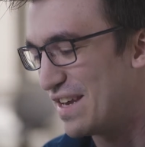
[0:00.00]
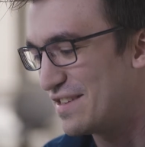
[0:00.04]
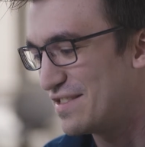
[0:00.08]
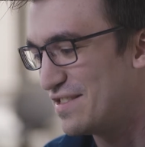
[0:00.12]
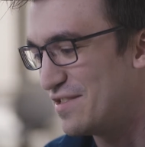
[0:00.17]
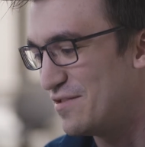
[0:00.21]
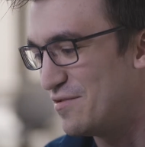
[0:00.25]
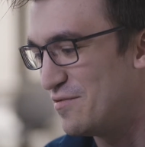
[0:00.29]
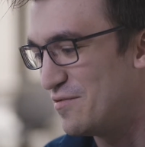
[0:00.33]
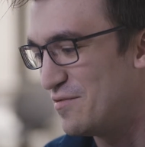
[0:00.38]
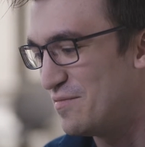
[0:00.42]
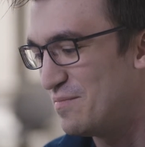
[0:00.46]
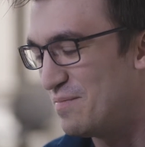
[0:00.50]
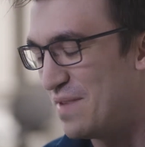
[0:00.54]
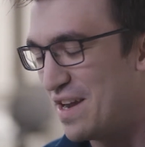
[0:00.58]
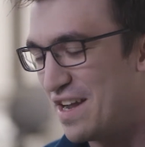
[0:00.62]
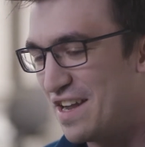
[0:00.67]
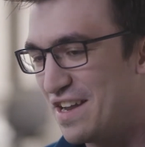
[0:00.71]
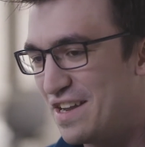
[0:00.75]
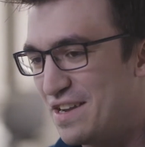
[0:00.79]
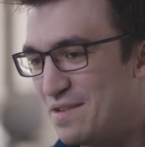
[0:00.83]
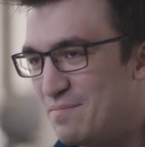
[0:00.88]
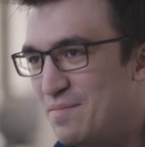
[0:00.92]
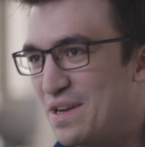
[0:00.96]
to
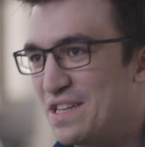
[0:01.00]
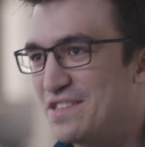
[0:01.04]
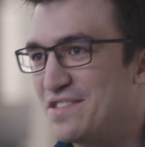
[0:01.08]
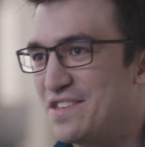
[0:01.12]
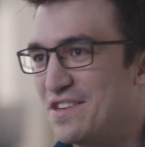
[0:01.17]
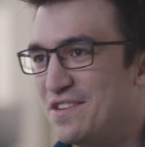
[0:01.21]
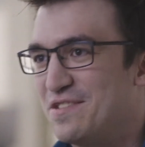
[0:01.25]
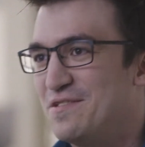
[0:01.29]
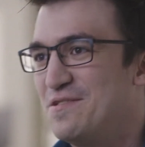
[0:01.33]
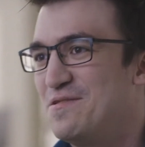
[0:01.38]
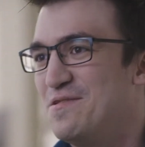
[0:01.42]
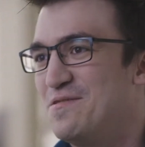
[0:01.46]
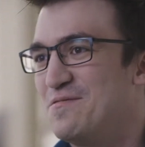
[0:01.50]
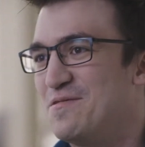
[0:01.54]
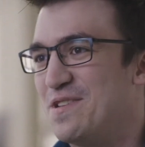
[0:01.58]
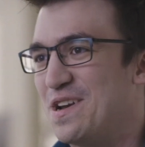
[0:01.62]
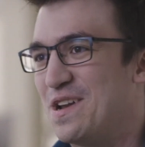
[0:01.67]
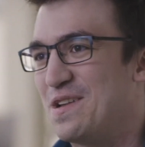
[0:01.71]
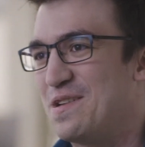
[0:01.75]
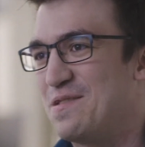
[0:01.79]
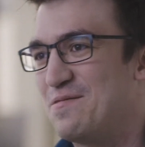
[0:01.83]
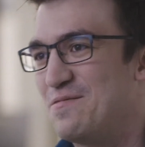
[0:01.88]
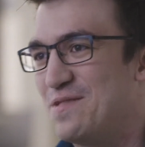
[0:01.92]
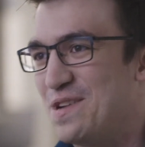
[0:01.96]
my son when
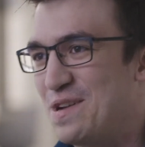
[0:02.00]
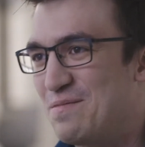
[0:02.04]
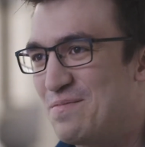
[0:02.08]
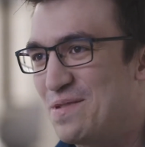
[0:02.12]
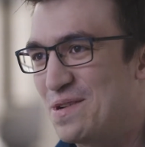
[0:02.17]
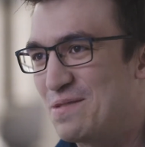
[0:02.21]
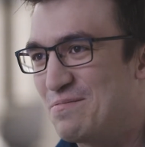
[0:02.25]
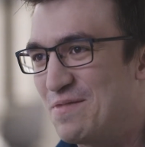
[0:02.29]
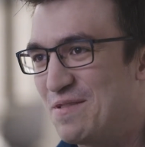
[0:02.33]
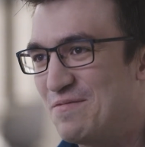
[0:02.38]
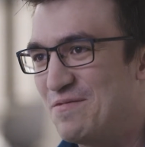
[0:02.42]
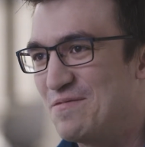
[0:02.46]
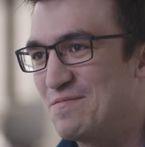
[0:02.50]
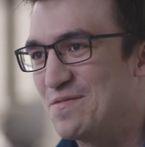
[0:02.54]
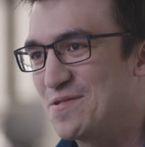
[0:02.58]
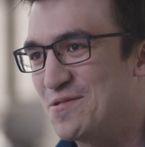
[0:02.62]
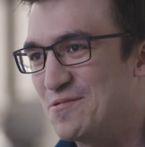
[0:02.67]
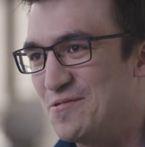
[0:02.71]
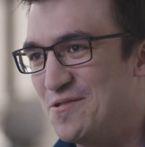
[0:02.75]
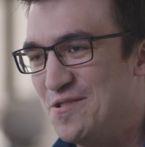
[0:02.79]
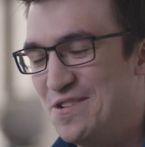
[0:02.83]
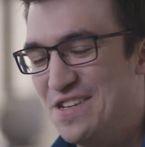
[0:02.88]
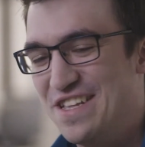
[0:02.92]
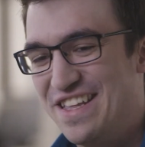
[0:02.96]
I pick him up from
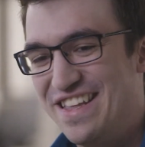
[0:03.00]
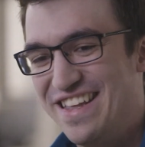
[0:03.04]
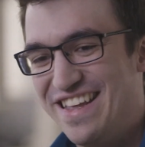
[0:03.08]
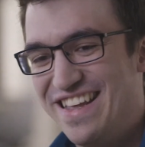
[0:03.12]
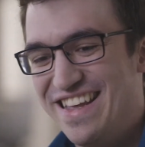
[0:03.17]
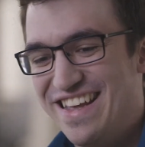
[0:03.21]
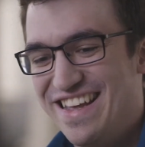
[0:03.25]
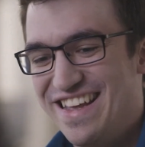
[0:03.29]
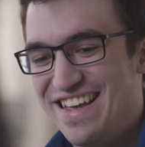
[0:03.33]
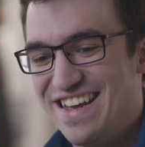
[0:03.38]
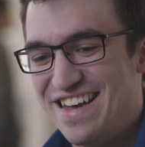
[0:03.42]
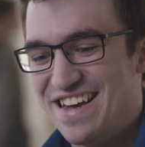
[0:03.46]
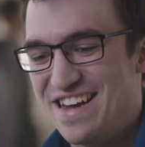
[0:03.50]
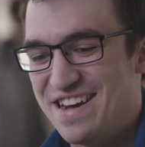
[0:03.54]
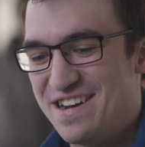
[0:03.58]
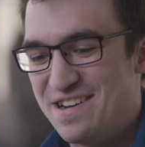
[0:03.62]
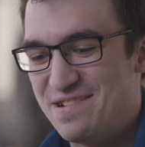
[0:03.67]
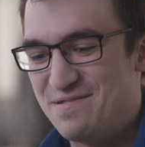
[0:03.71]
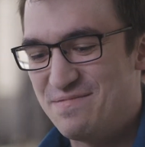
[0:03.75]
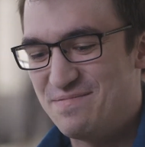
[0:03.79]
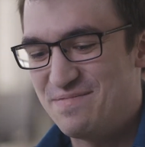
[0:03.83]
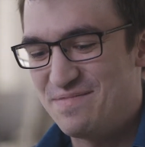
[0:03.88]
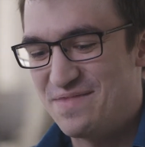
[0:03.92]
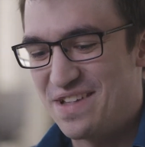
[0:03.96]
school,
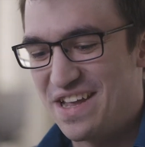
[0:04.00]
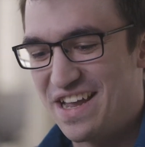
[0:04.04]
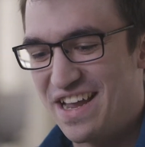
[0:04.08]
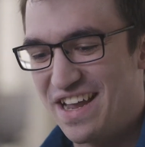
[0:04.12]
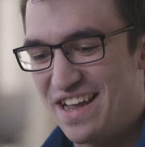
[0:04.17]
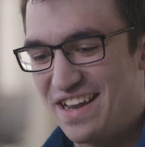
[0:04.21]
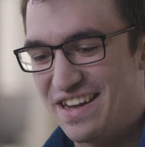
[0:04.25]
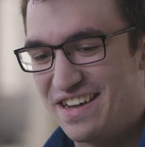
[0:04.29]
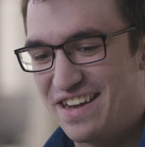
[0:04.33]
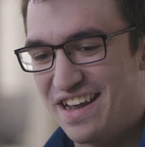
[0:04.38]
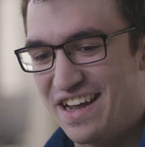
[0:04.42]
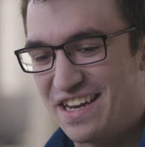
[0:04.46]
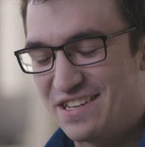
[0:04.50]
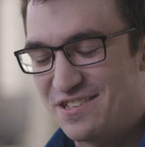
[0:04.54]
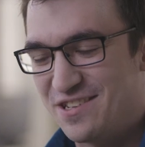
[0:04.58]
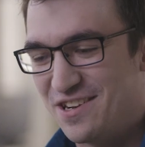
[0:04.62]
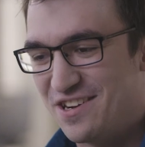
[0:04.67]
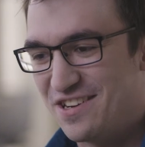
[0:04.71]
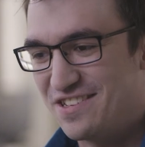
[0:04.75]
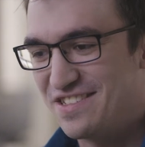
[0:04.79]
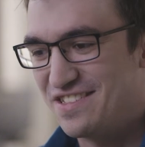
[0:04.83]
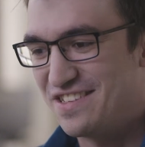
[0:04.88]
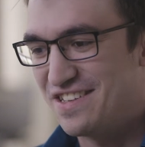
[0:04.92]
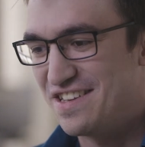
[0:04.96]
and I
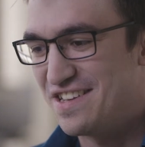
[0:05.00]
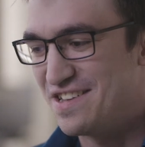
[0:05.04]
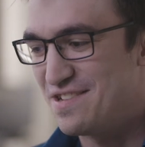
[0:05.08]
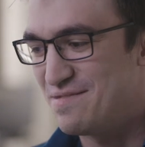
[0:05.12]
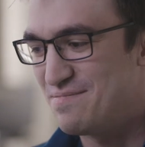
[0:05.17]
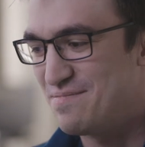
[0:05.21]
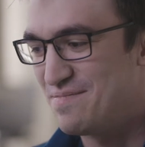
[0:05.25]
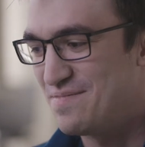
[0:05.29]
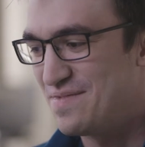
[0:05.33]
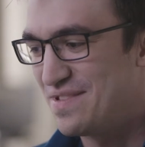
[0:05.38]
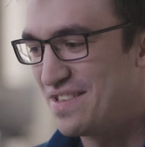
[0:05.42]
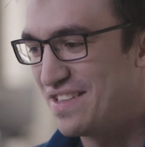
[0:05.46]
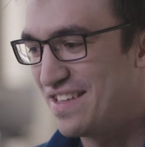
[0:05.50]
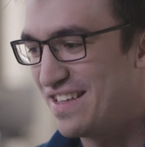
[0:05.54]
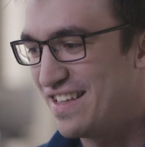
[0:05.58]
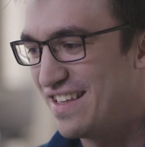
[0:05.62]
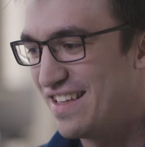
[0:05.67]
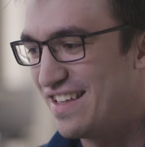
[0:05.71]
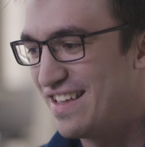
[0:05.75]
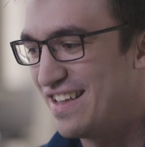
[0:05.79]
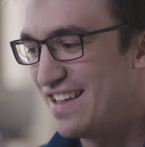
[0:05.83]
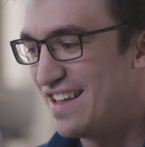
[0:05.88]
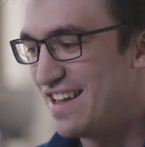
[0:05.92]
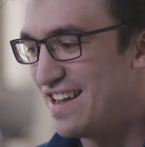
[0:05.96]
talk to him,
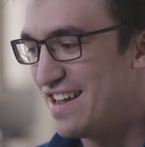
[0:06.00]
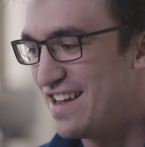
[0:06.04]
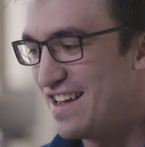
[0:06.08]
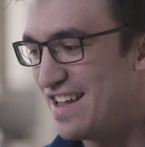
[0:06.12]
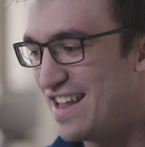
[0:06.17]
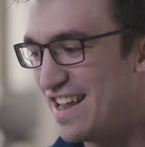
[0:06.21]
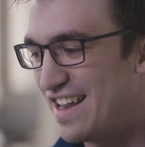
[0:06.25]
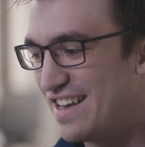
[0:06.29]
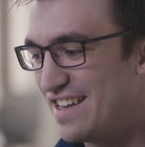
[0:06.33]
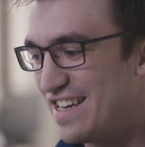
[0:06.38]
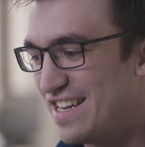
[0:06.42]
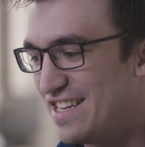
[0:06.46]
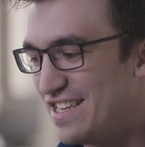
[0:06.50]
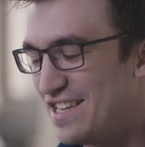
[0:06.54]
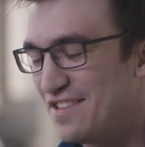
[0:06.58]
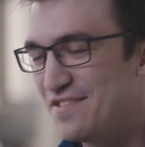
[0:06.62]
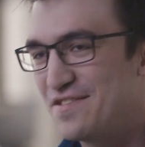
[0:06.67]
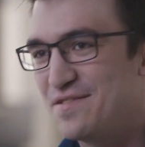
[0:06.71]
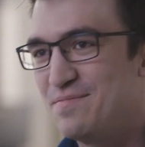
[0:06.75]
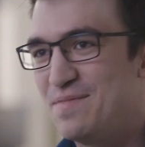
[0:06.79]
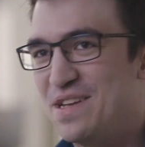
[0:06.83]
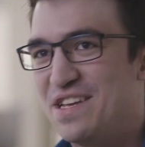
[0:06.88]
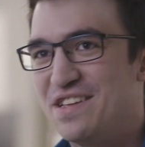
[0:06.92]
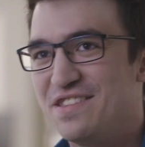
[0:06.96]
and he
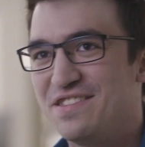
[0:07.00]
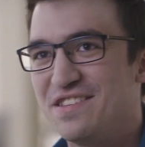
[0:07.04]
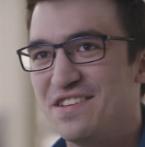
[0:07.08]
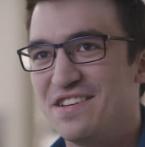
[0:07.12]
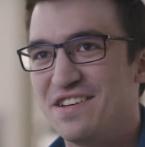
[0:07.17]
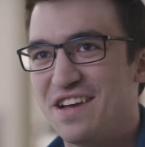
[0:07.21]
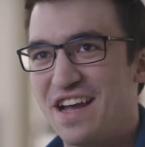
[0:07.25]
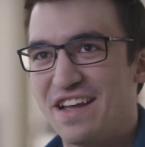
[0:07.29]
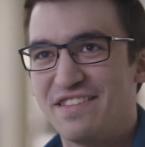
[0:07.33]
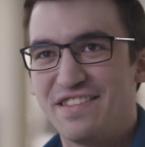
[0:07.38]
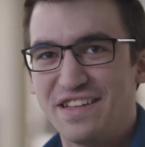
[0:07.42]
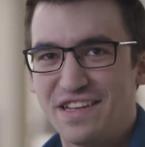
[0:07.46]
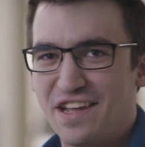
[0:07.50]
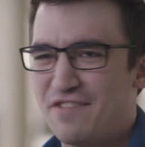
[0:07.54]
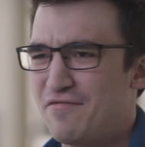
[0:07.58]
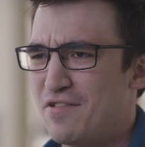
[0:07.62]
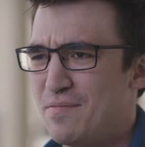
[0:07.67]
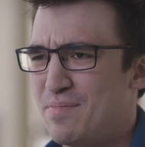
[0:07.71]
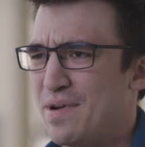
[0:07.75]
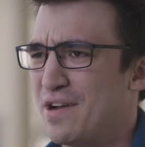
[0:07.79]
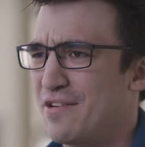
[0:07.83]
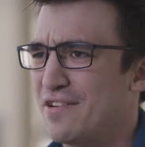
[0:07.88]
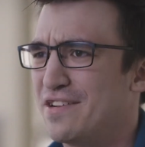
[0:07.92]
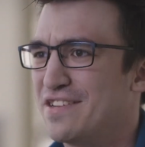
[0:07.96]
gives me I think
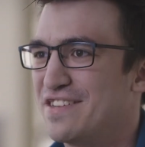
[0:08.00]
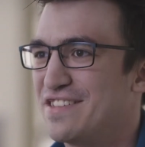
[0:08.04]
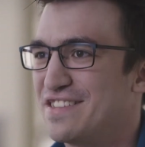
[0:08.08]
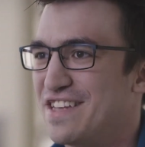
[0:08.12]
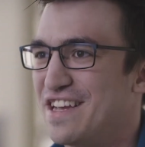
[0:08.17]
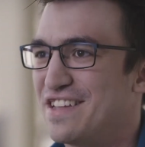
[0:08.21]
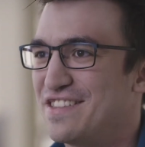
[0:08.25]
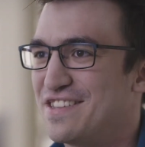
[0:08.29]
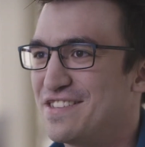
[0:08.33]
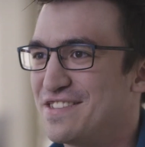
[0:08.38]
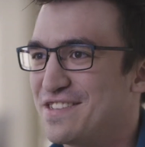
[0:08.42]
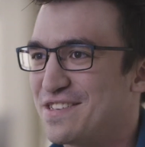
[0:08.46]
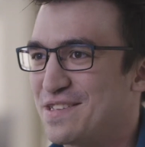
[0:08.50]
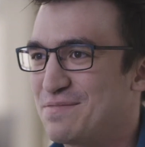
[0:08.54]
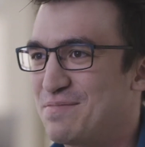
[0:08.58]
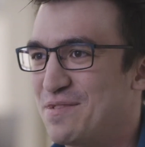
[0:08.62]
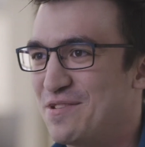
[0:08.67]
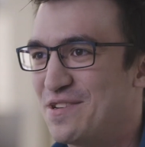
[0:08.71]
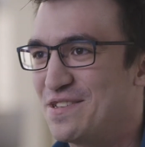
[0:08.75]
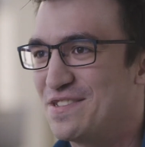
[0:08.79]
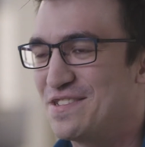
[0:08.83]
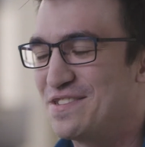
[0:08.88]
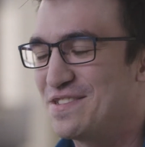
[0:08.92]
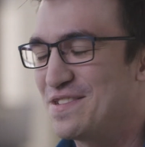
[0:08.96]
every parent has had this
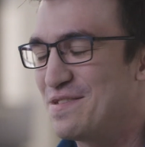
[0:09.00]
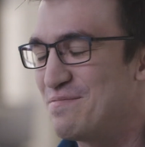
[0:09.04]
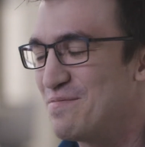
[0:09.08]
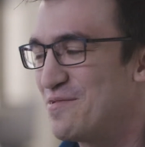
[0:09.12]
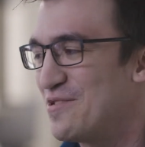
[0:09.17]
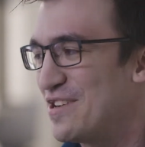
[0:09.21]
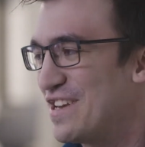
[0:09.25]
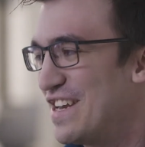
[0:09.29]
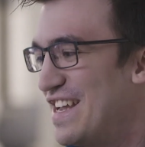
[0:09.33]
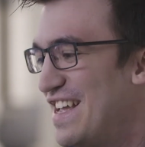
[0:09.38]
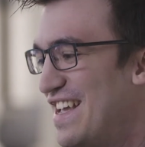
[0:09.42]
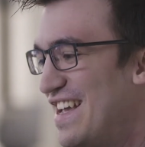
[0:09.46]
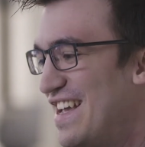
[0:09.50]
experience at some point.